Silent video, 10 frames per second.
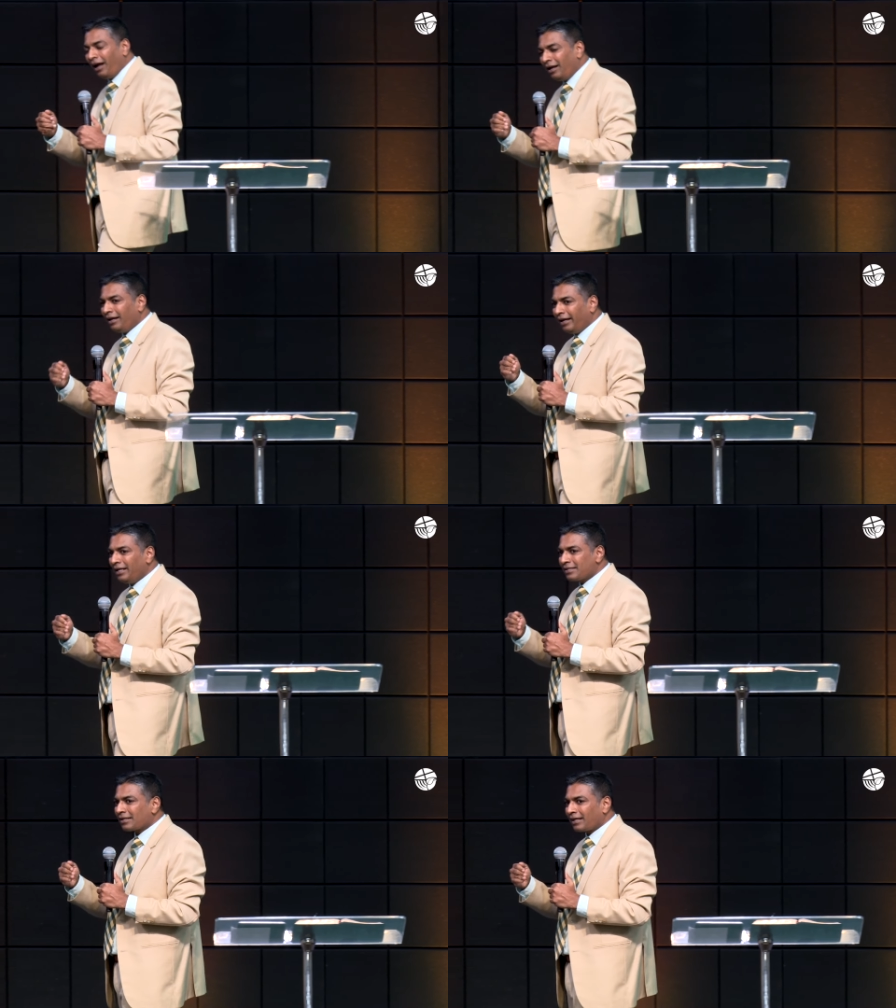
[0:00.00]
And he
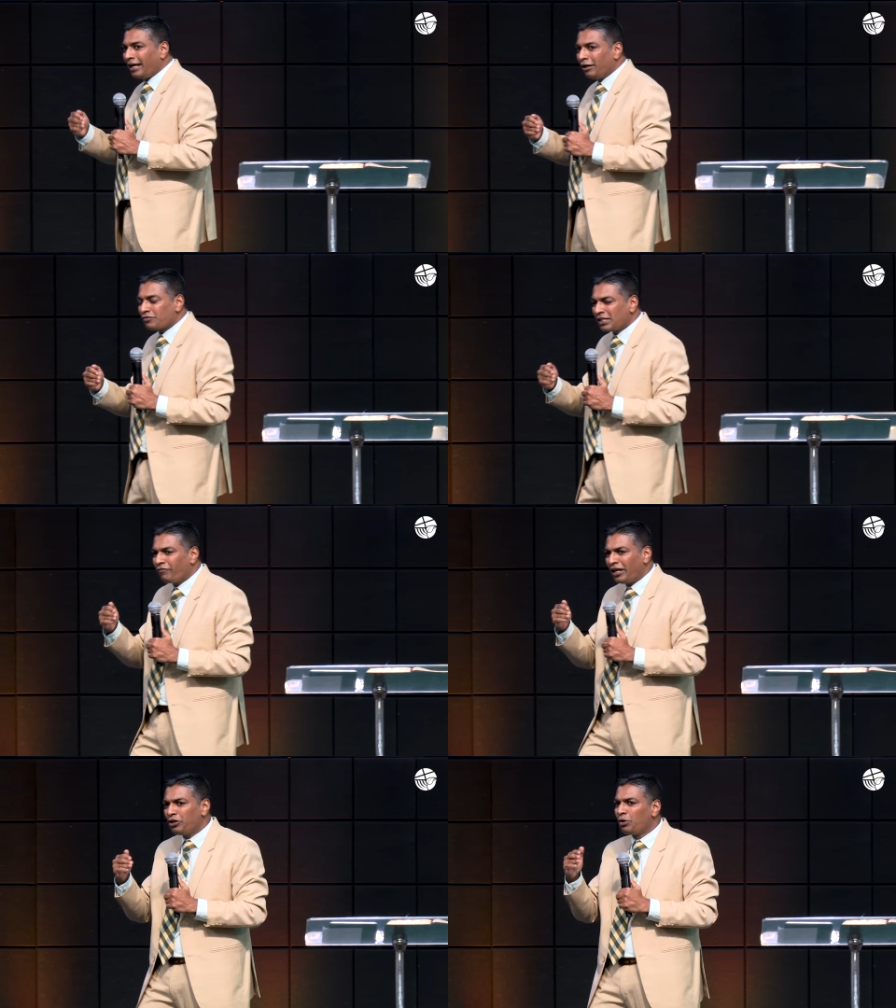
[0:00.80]
is kind of, see,
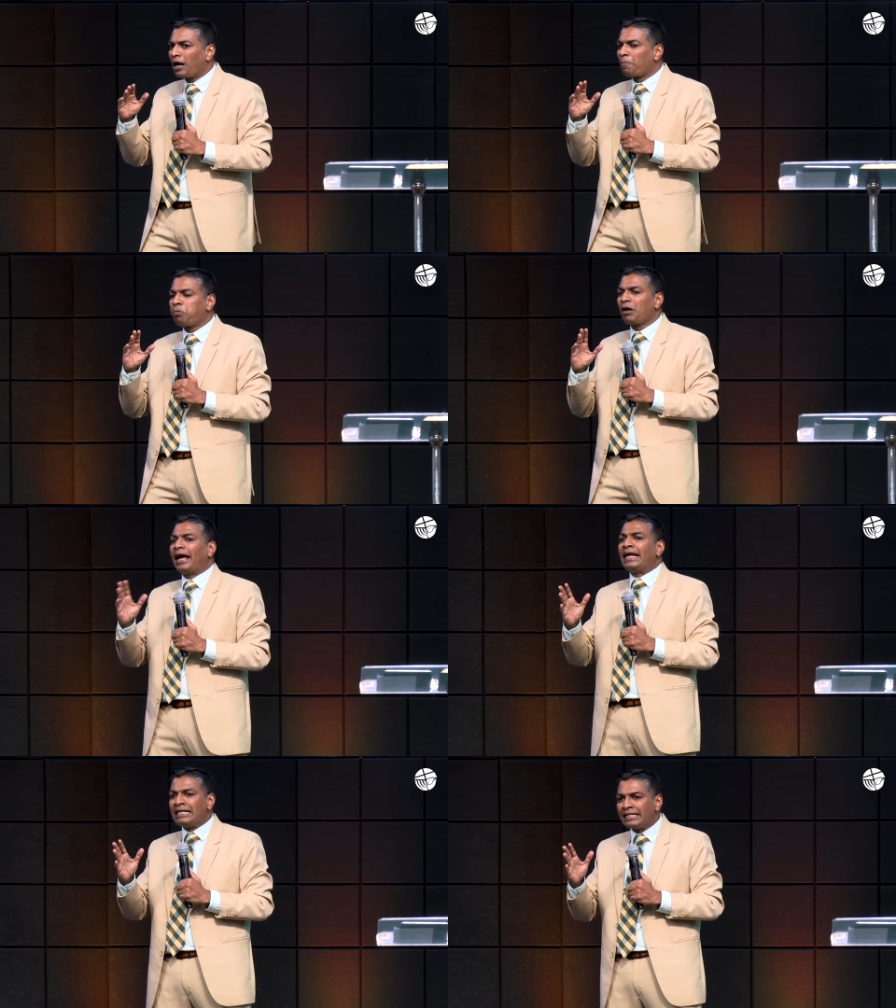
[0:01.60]
when you are
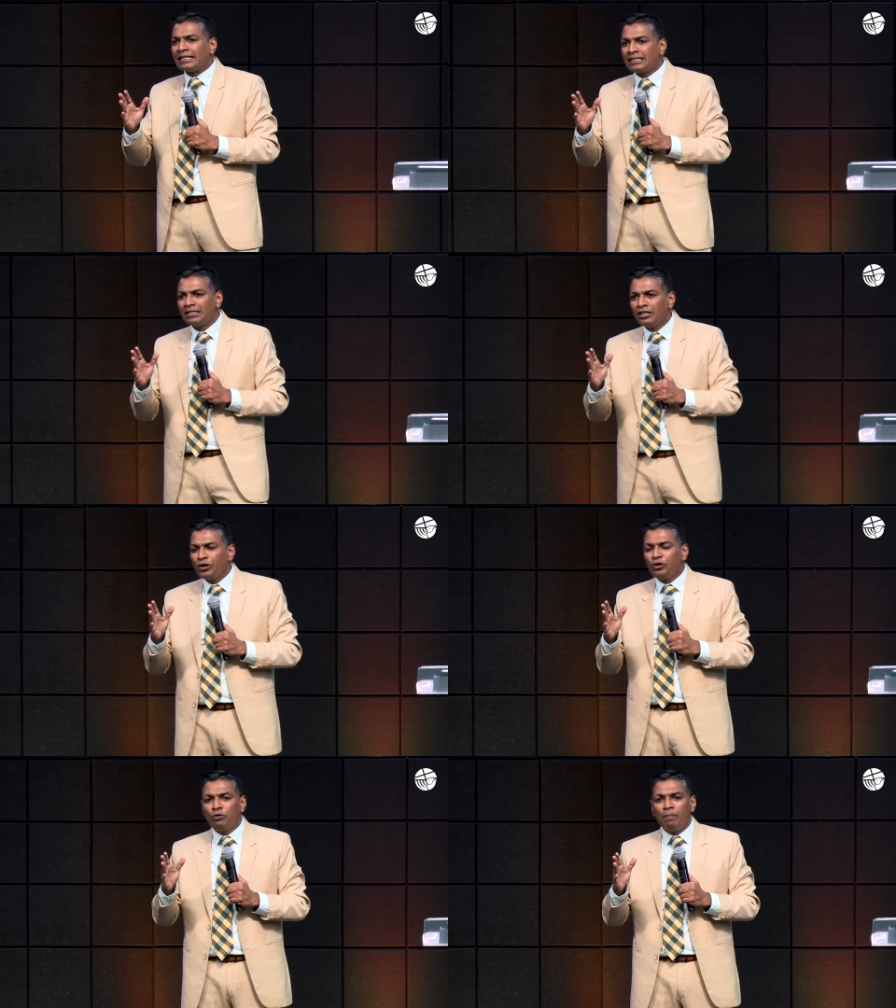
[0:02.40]
blinded,
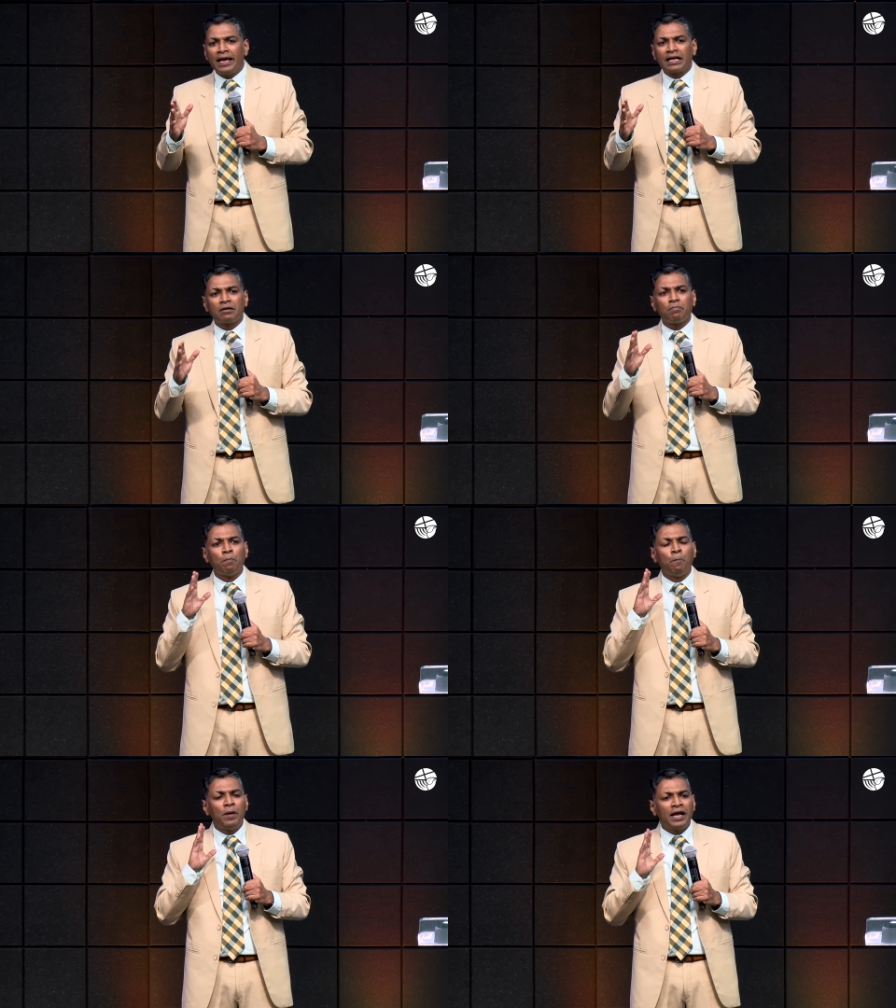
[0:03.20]
you make
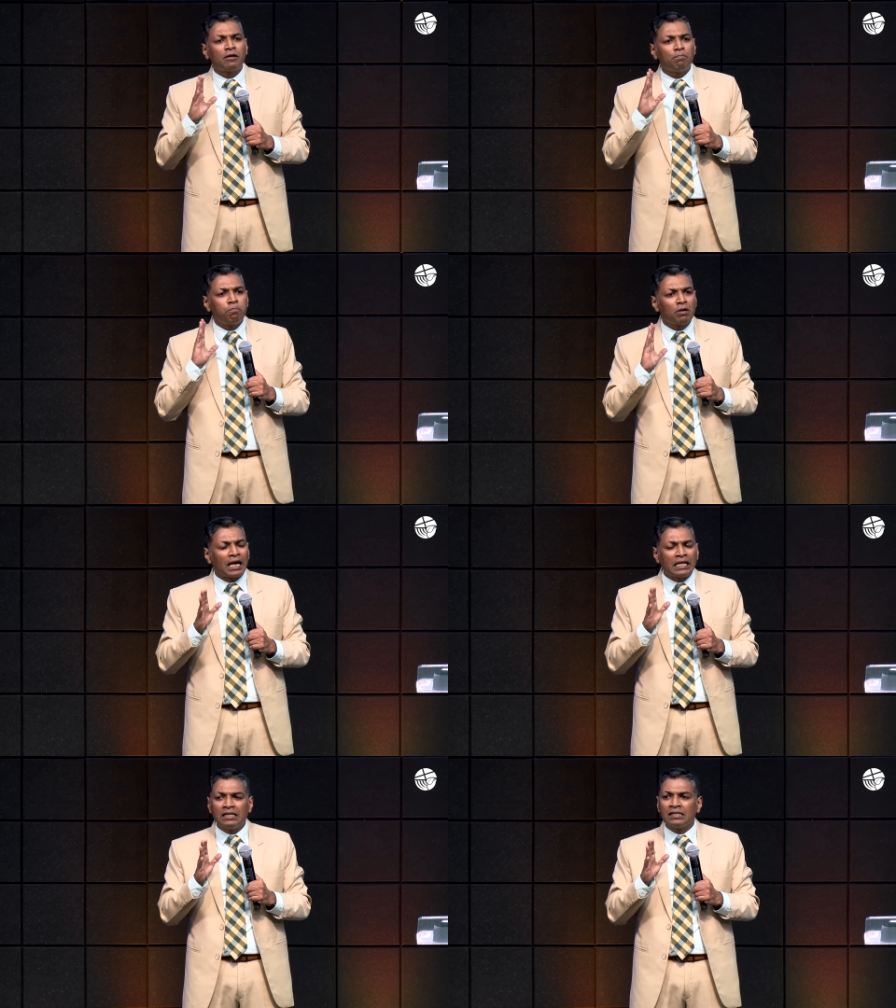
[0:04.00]
big
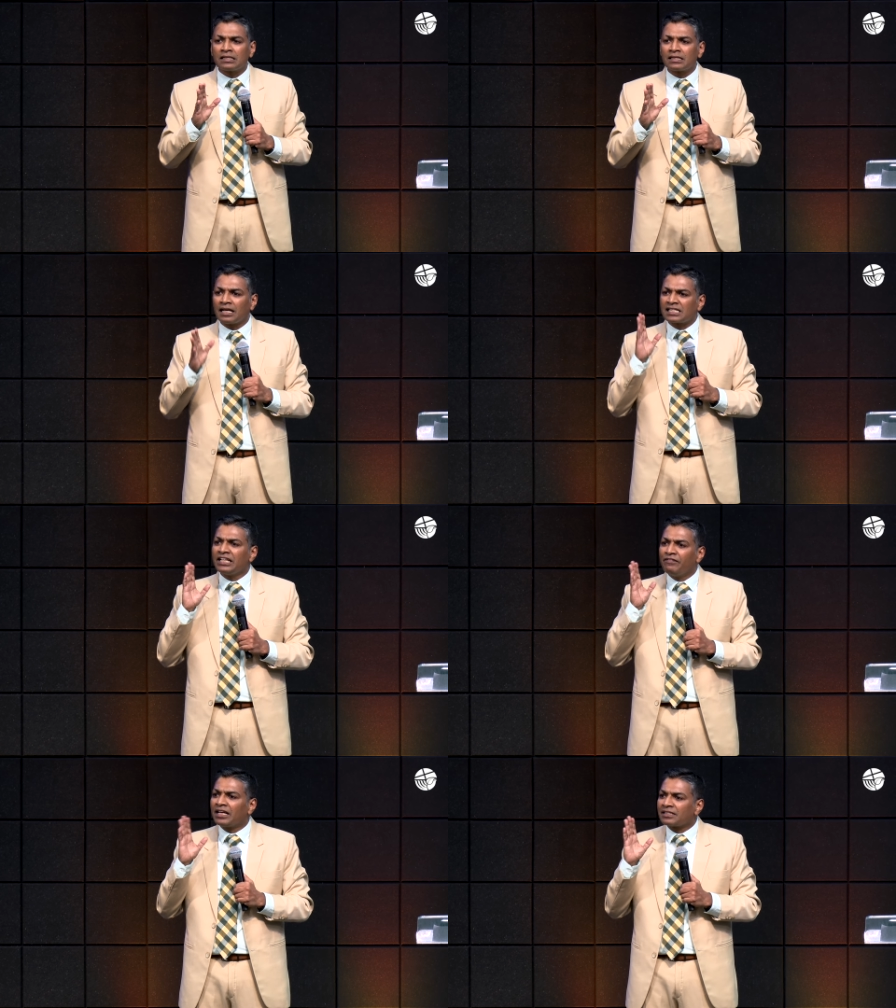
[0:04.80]
blunders,
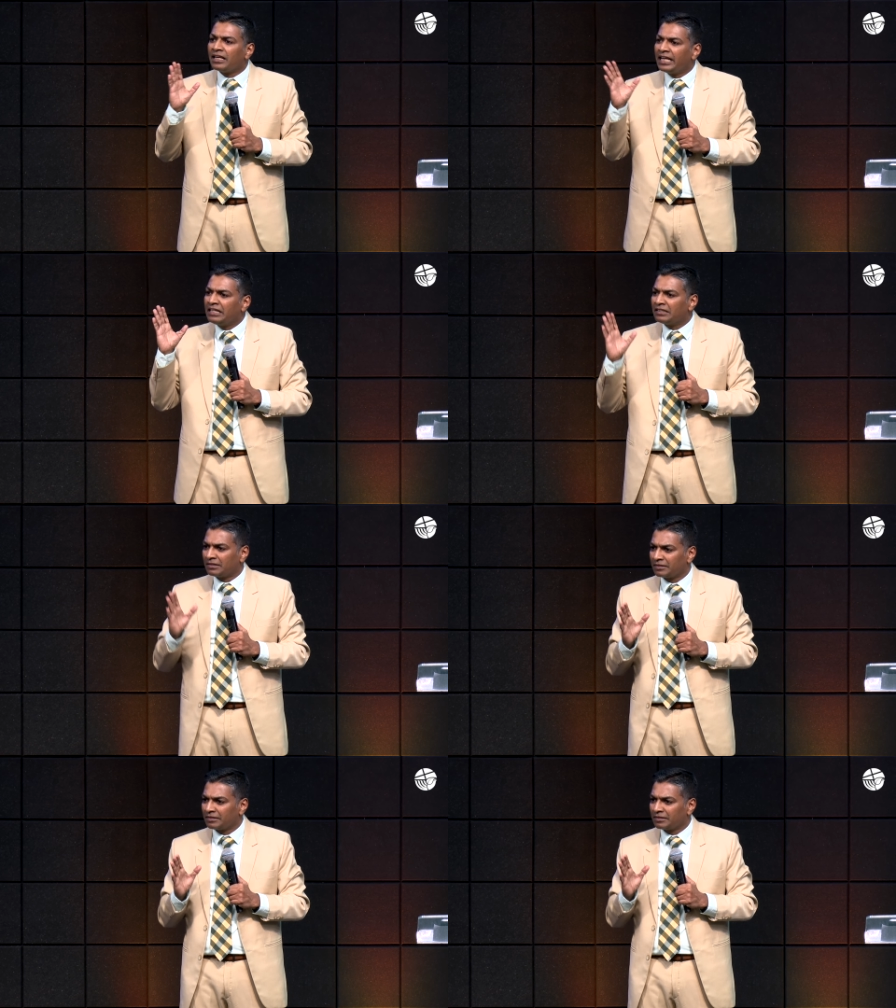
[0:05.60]
even as a leader.